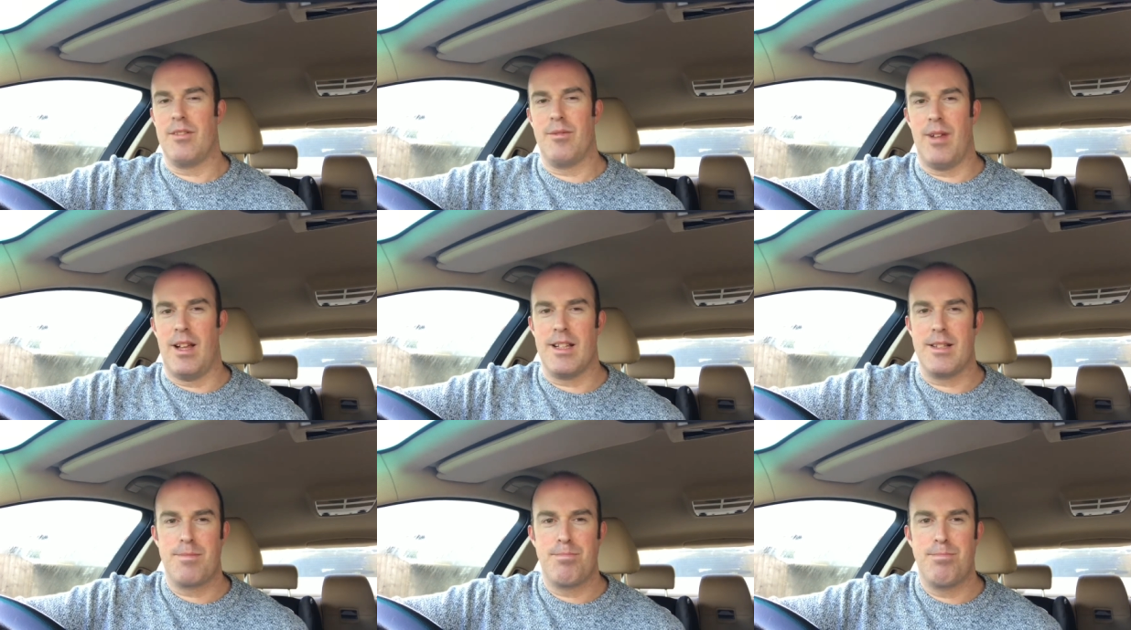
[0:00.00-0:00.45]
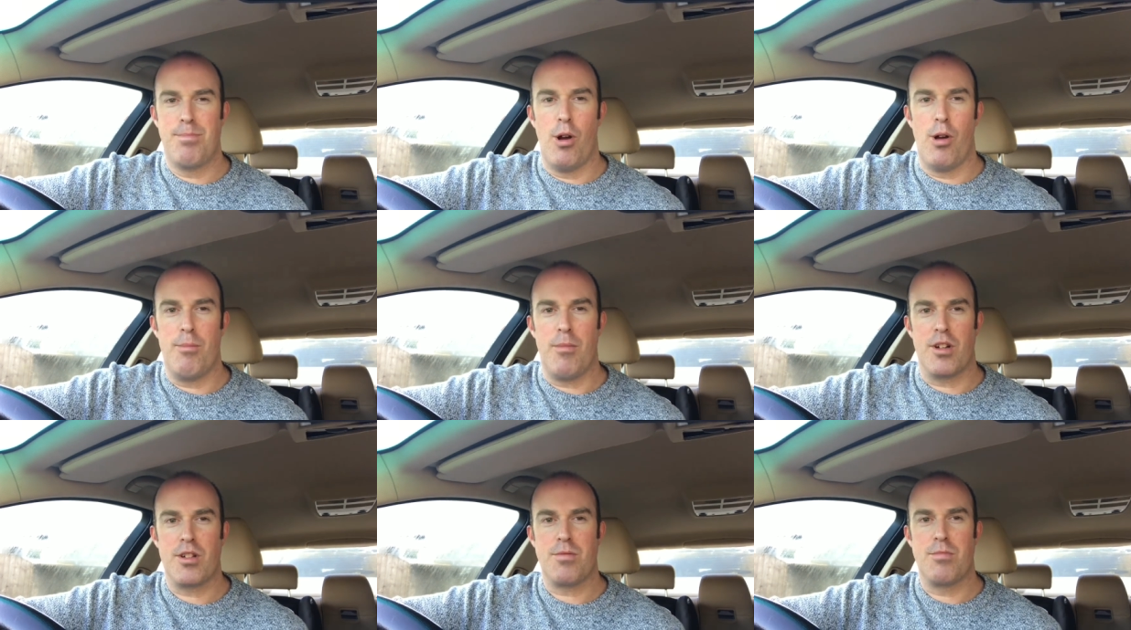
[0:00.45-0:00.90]
it's
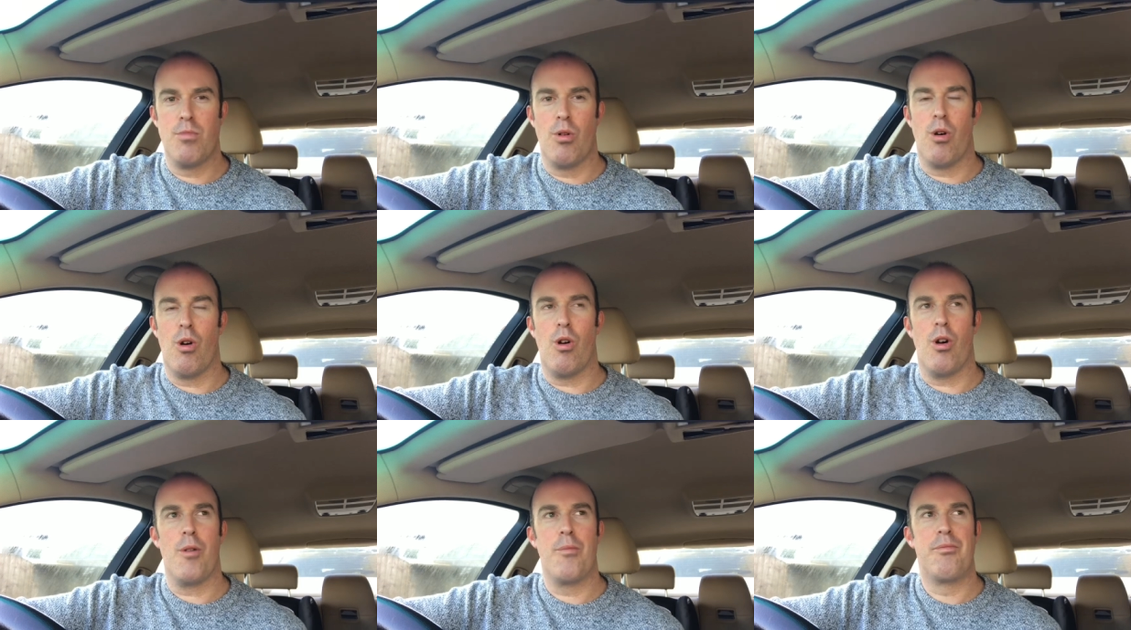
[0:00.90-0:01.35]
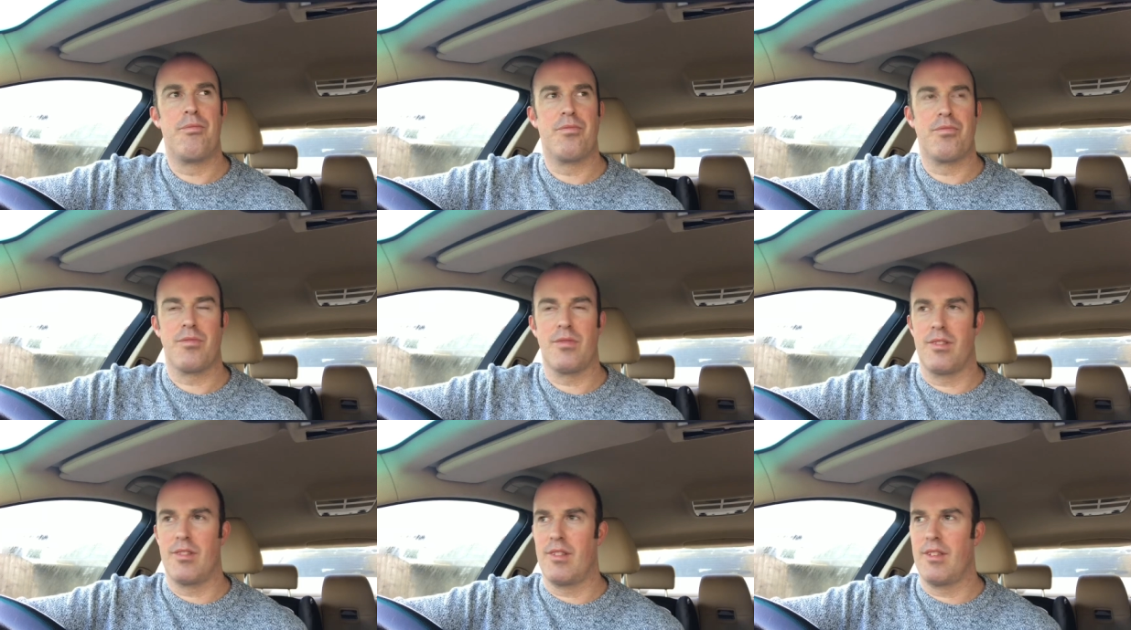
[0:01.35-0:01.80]
put much more
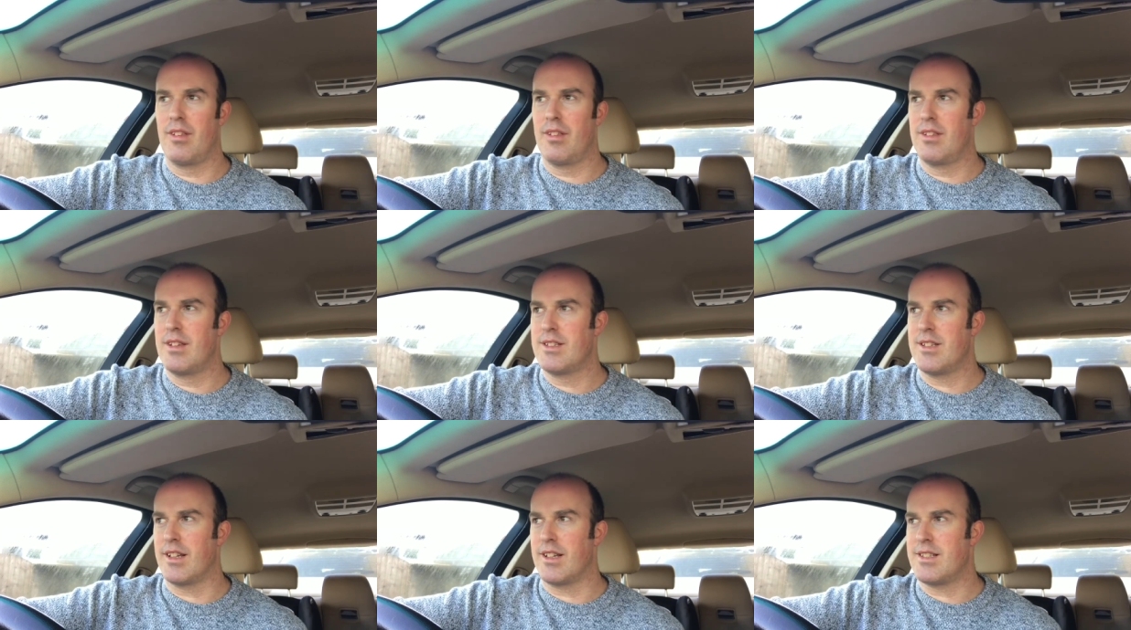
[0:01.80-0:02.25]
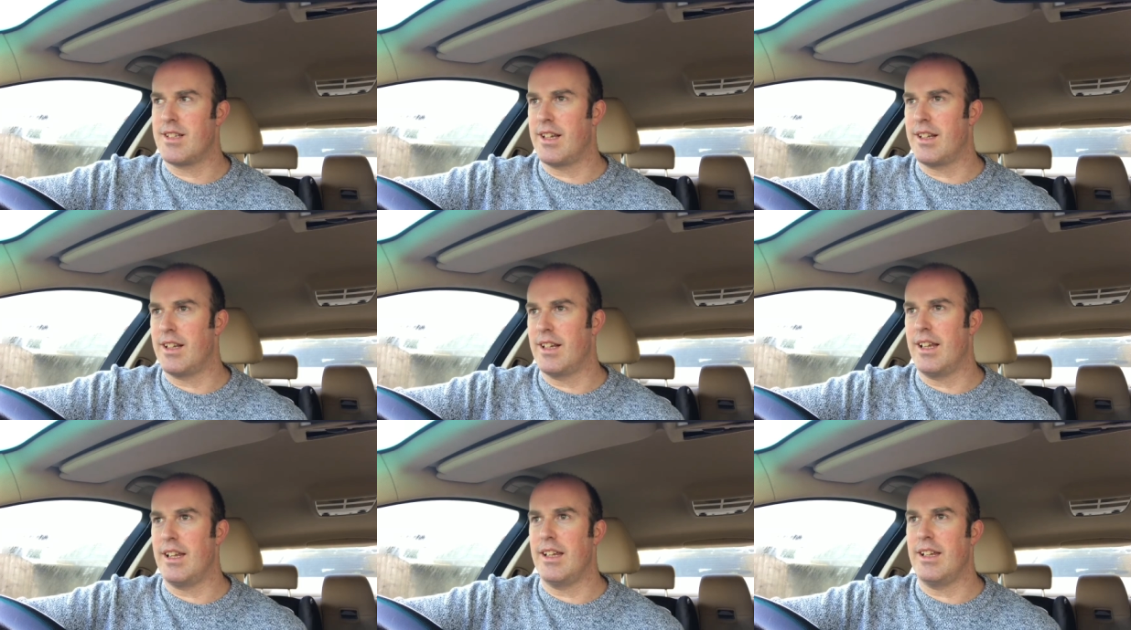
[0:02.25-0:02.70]

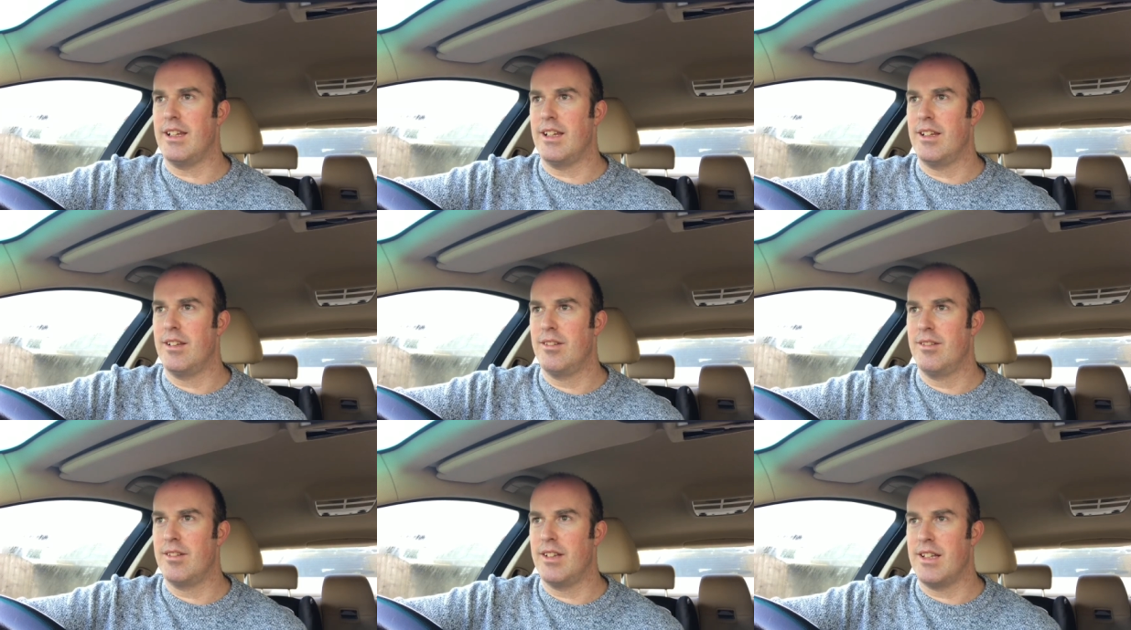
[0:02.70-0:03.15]
succinctly,